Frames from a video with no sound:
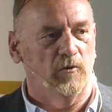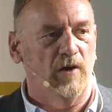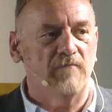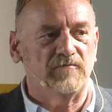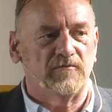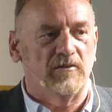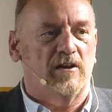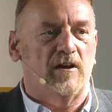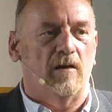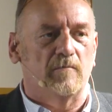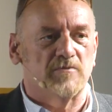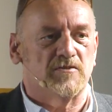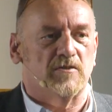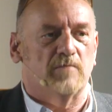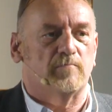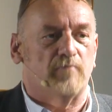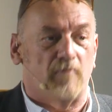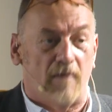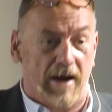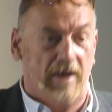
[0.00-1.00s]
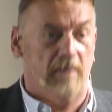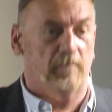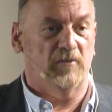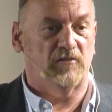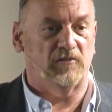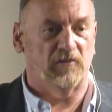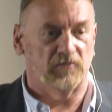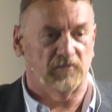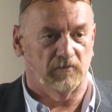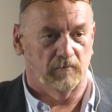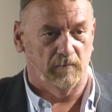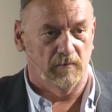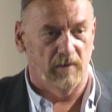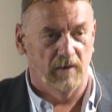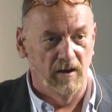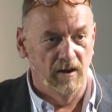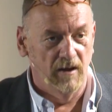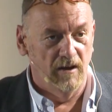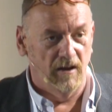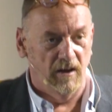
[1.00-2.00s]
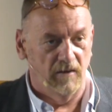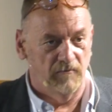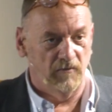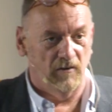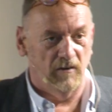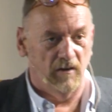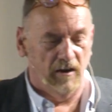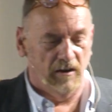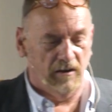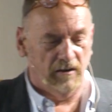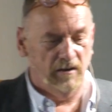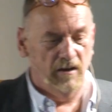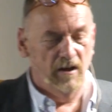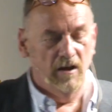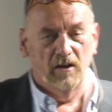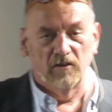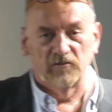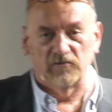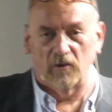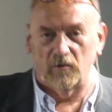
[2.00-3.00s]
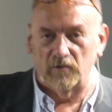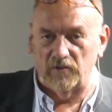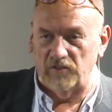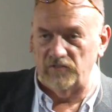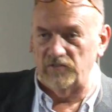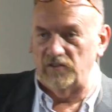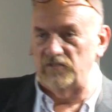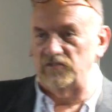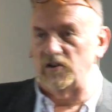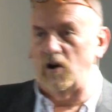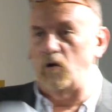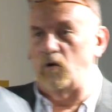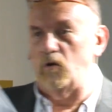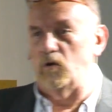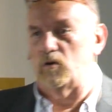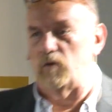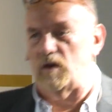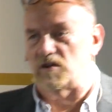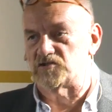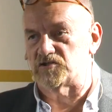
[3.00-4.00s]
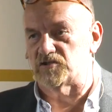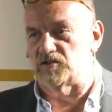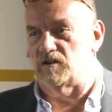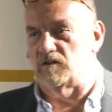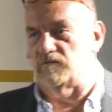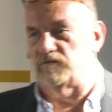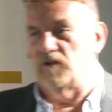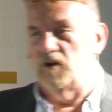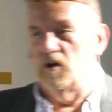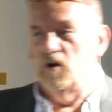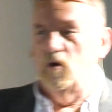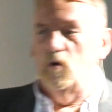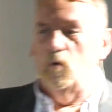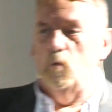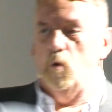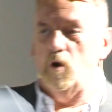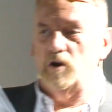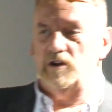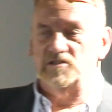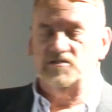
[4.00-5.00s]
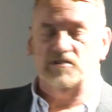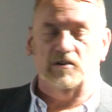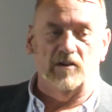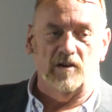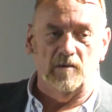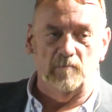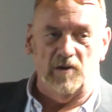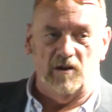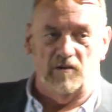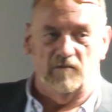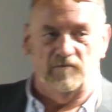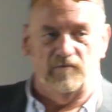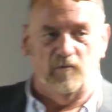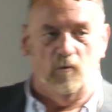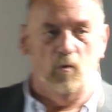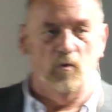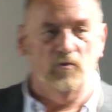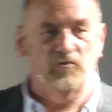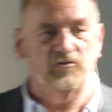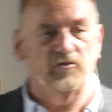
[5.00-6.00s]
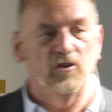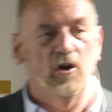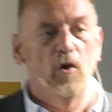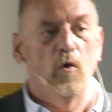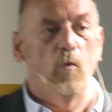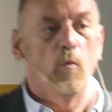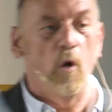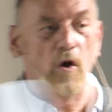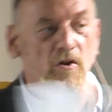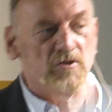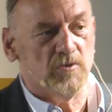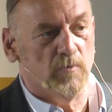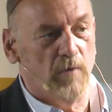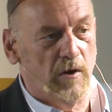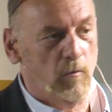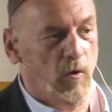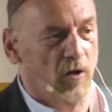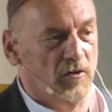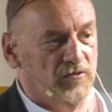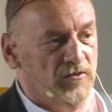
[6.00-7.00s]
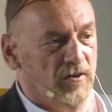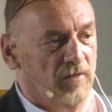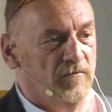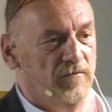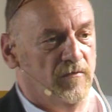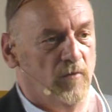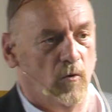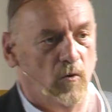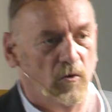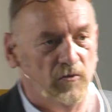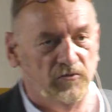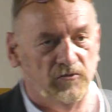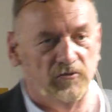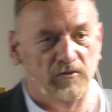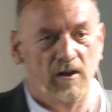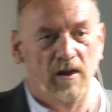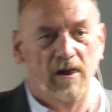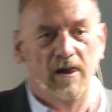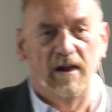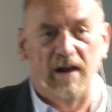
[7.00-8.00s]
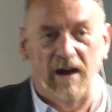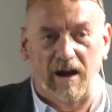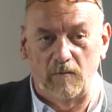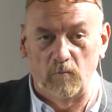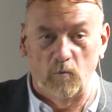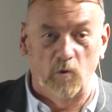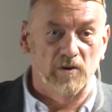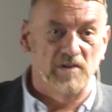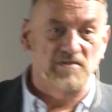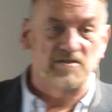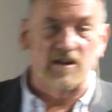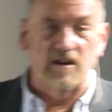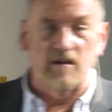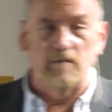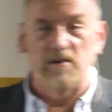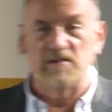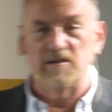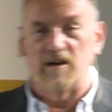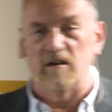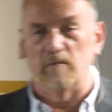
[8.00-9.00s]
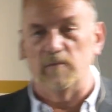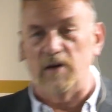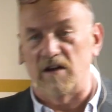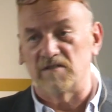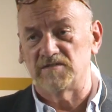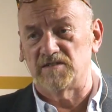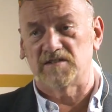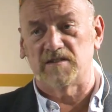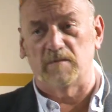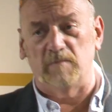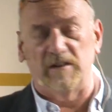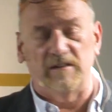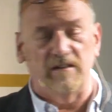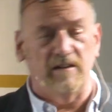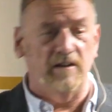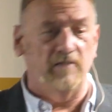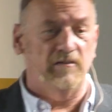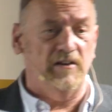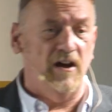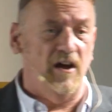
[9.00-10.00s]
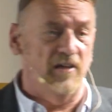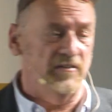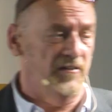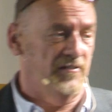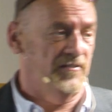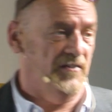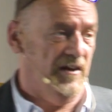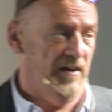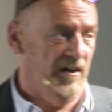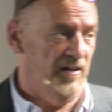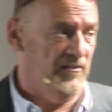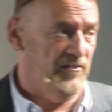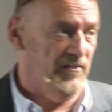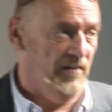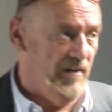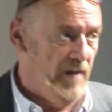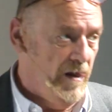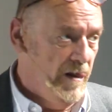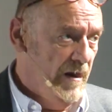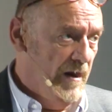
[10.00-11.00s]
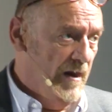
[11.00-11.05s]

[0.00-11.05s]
or you have to come to pragmatism, if you like. So there's this whole question of what is going to be enforced, what do we want enforced, and what is going to be done about it. I mean, the other thing is that,